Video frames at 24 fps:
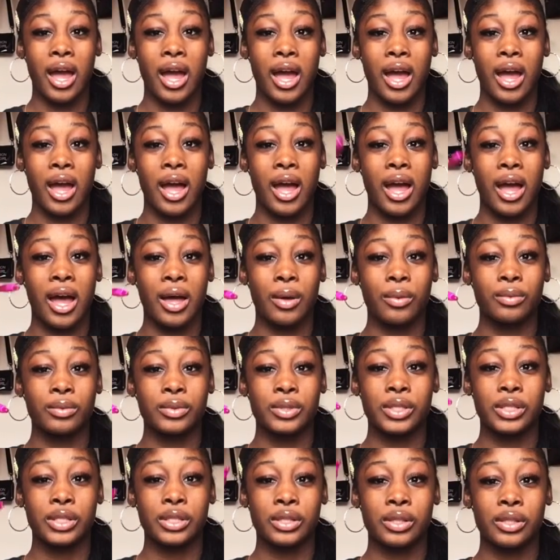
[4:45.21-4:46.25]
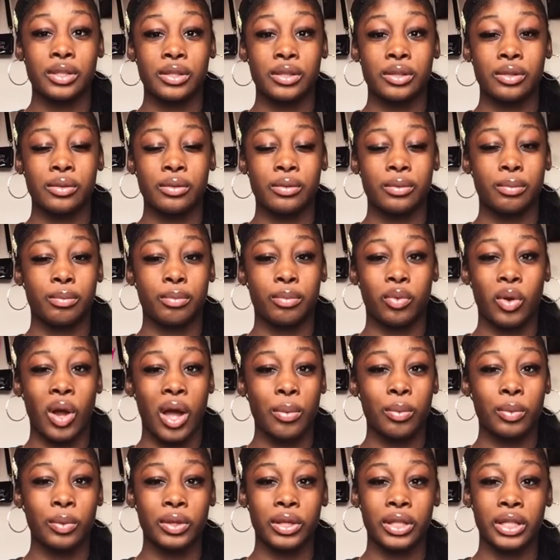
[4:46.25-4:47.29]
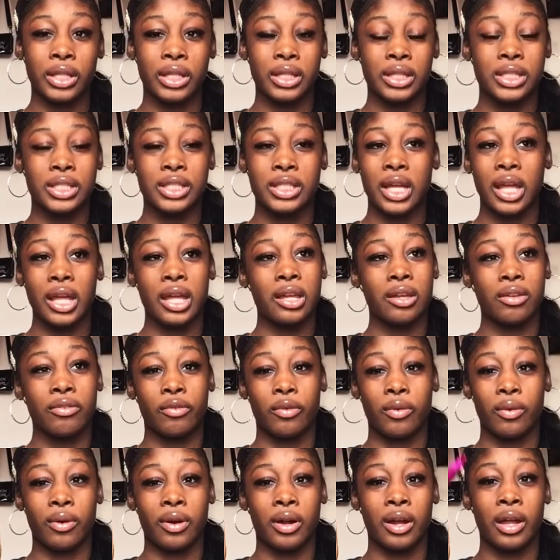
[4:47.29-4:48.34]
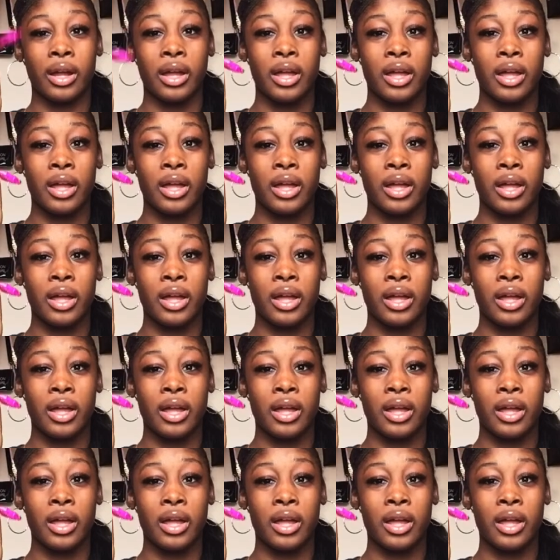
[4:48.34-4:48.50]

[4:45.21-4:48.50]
how to properly shave or